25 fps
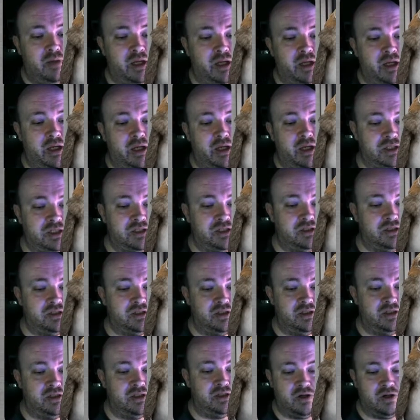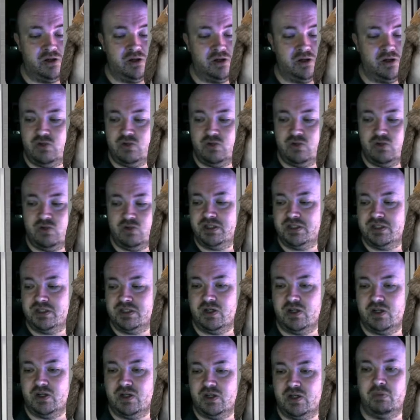constant Atari
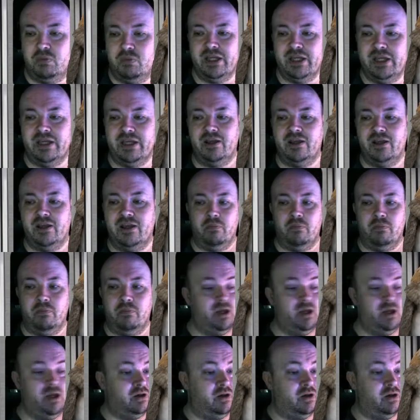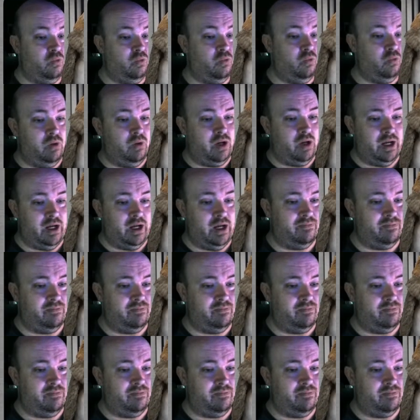2600 playing companion. I